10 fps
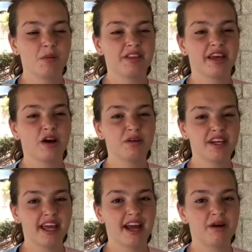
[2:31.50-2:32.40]
When they go
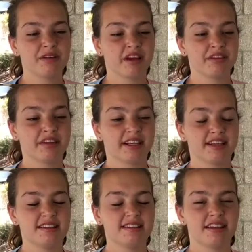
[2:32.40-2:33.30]
to hang out with other kids,